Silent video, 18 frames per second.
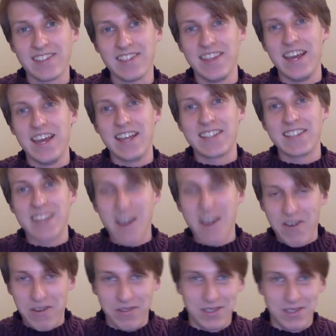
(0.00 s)
and that's how
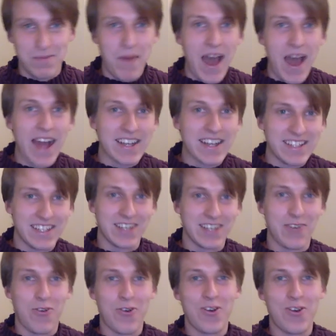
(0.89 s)
he was backed in the
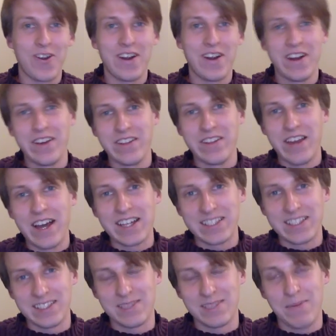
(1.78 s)
corner and
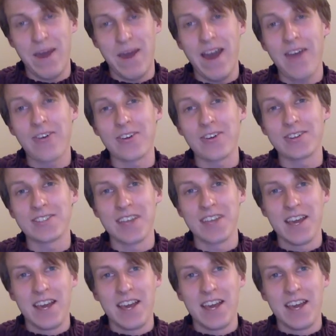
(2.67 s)
unlocked his powers.